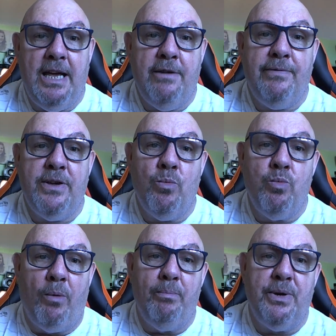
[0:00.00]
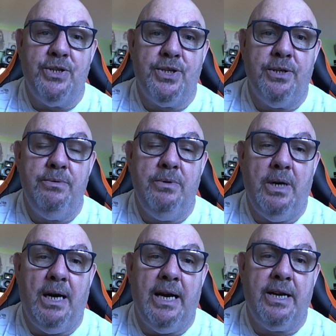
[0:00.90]
If you want me to,
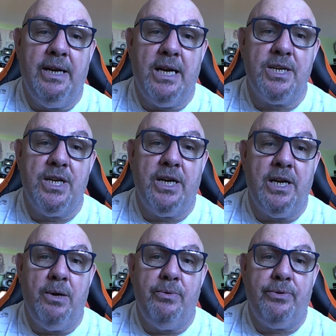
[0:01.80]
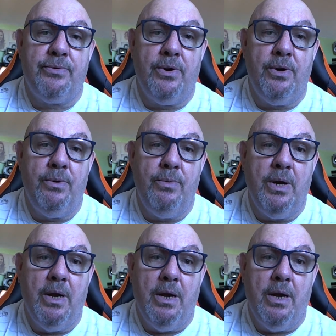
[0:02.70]
I can actually go through